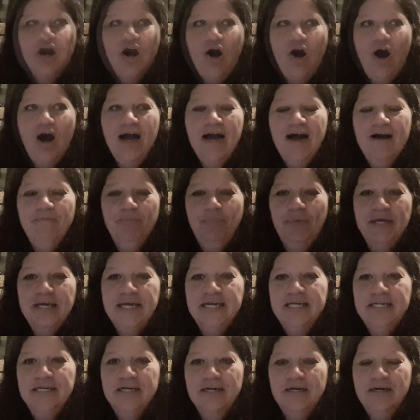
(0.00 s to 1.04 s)
I have
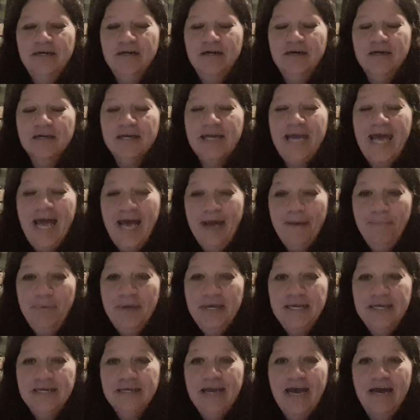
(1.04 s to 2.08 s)
been
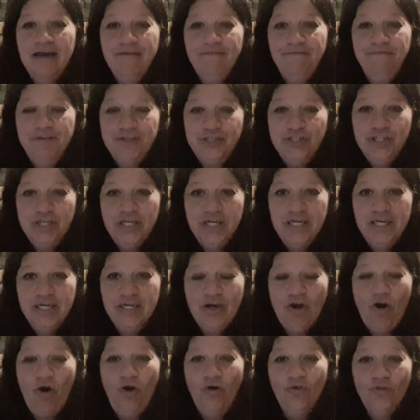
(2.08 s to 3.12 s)
camping and
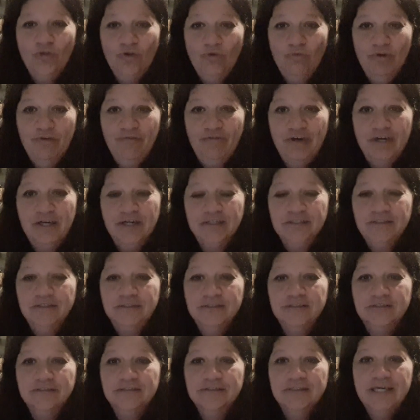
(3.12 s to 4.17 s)
fishing on the river
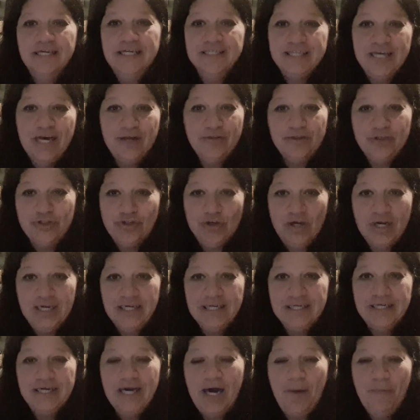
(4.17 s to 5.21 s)
in South
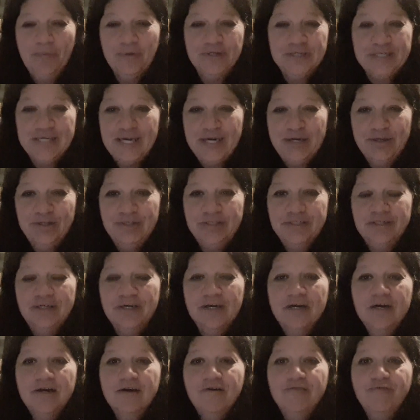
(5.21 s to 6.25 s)
Australia, up and down it,
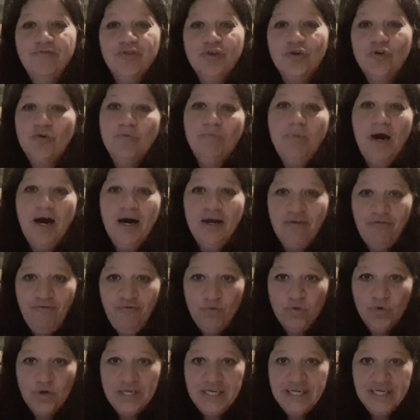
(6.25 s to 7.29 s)
for the good part of
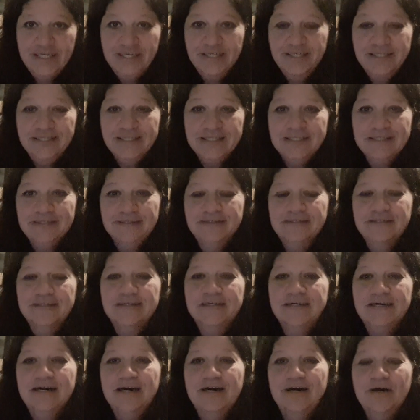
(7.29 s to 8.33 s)
40 years.
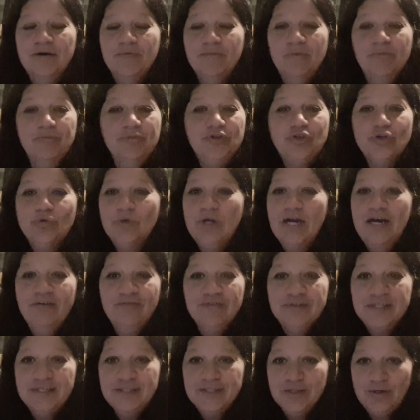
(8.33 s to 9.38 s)
I've been doing it
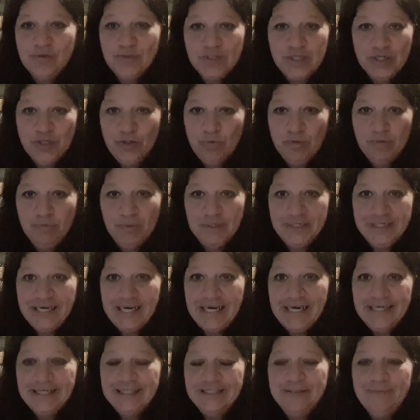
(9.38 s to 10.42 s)
ever since I was little with my
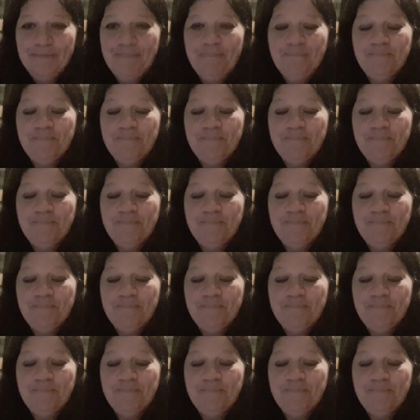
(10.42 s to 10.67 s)
dad,